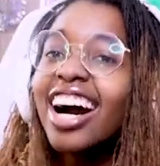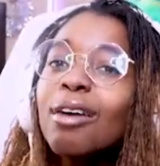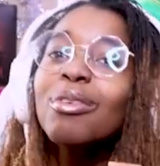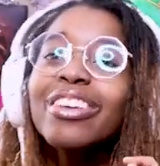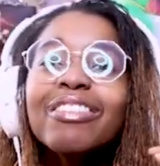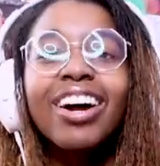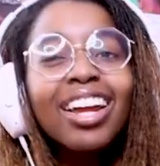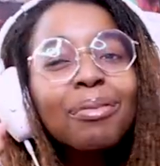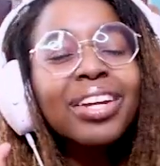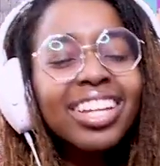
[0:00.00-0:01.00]
I'm already
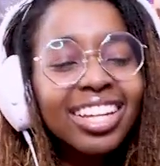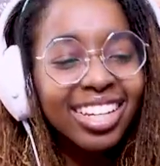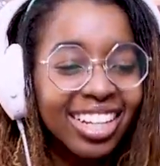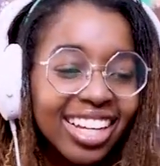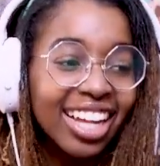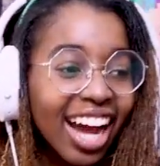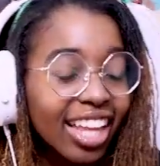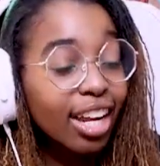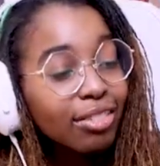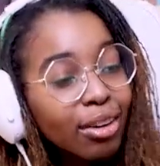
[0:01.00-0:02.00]
vibing.
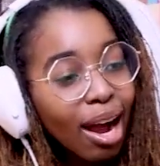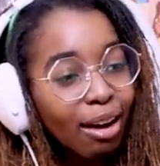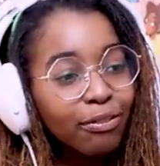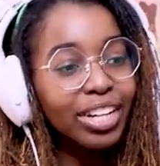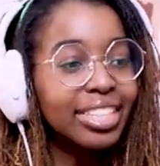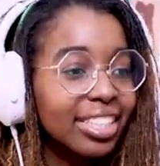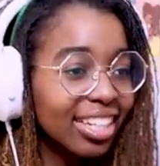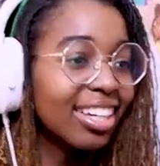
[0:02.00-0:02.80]
I love their outfits.